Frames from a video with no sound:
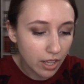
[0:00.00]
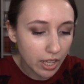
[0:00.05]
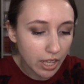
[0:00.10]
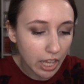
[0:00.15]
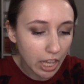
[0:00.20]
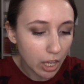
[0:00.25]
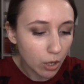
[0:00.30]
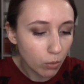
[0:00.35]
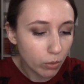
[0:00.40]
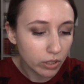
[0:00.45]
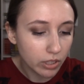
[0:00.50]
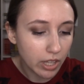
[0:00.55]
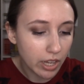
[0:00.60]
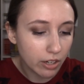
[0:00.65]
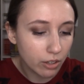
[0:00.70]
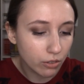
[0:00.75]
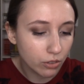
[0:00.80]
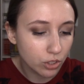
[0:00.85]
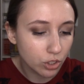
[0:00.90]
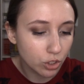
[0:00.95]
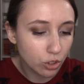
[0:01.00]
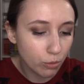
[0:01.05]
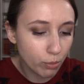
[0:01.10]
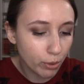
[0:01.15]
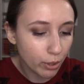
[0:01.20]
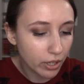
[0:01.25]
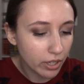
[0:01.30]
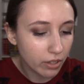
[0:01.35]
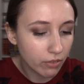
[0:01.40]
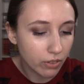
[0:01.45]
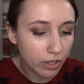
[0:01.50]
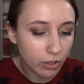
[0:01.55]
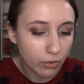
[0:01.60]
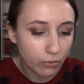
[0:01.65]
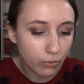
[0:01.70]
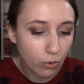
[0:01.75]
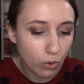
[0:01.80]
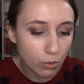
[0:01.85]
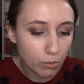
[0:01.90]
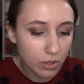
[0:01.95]
Inkwell Liner's super innovative
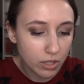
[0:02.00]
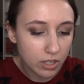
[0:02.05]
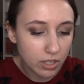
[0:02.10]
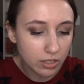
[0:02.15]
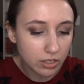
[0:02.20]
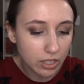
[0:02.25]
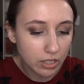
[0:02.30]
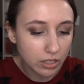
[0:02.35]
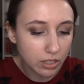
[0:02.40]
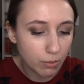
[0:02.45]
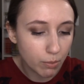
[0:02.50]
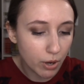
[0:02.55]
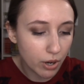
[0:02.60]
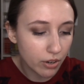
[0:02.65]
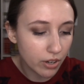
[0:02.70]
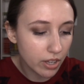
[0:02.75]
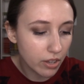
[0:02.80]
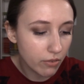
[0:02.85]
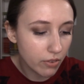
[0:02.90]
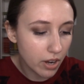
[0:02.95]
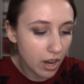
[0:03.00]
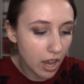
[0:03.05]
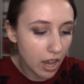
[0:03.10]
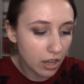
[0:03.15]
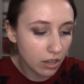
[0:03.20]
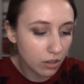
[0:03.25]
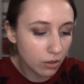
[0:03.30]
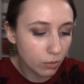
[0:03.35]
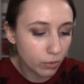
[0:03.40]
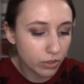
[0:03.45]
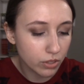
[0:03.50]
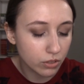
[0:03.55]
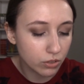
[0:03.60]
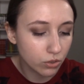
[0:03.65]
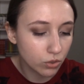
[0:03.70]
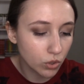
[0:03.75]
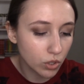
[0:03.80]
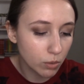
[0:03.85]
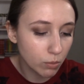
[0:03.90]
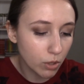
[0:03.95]
formula sets the bar even higher with
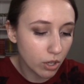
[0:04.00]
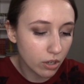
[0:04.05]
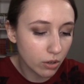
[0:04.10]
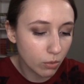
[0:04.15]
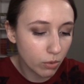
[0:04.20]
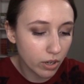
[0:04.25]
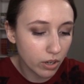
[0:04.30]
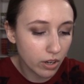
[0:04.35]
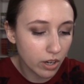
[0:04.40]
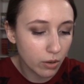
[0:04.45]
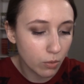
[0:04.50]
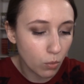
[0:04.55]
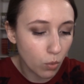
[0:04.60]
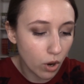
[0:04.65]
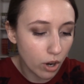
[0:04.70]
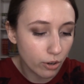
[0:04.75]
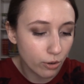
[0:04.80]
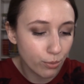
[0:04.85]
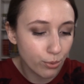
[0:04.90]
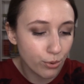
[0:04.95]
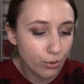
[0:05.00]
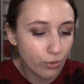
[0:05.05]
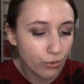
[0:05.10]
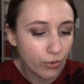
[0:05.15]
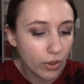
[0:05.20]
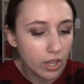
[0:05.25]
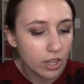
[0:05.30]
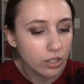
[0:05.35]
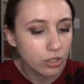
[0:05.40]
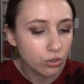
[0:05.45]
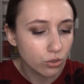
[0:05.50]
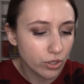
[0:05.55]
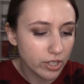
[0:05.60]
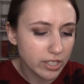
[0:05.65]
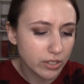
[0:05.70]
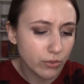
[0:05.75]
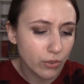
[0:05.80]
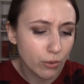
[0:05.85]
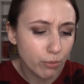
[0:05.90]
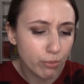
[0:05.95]
extreme longwear and waterproof,
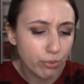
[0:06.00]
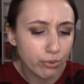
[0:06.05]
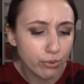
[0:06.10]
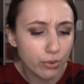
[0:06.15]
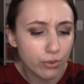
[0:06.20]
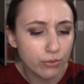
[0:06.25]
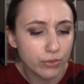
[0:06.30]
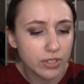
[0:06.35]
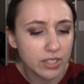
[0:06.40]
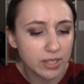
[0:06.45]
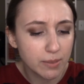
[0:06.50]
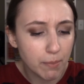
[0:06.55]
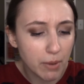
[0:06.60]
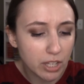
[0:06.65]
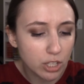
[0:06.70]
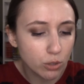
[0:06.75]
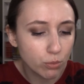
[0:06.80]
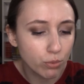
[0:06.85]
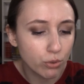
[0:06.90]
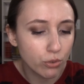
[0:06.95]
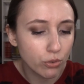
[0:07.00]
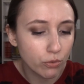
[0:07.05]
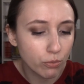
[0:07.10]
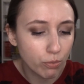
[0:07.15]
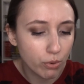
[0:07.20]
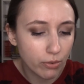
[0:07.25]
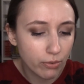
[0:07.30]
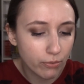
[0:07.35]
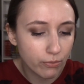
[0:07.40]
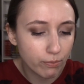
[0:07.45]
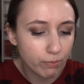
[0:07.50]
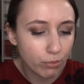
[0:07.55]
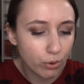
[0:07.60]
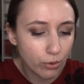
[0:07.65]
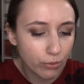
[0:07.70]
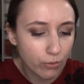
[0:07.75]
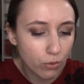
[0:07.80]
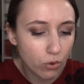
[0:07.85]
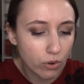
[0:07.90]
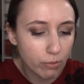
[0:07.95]
transfer-proof, smudge-proof
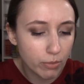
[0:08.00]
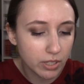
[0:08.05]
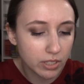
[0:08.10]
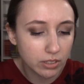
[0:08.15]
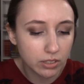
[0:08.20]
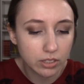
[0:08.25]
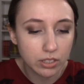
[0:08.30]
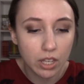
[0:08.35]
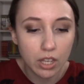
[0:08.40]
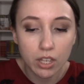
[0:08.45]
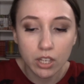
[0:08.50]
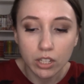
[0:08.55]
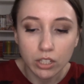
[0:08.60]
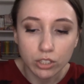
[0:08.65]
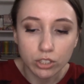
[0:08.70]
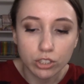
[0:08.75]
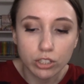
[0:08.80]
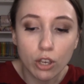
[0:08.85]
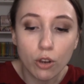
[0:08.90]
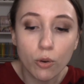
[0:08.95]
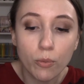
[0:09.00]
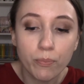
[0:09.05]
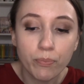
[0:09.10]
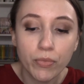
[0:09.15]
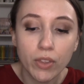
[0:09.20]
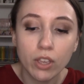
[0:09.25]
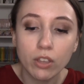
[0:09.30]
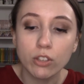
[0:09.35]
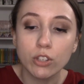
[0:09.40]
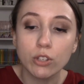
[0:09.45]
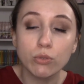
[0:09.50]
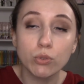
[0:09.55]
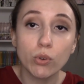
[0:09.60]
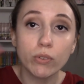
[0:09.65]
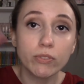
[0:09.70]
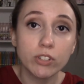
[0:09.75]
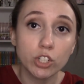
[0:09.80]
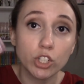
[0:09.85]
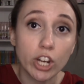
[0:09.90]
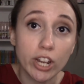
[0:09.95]
performance. So you do have
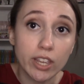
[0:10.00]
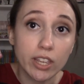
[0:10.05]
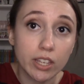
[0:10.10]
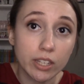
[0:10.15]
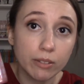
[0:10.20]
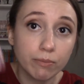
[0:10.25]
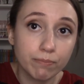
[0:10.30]
to shake it,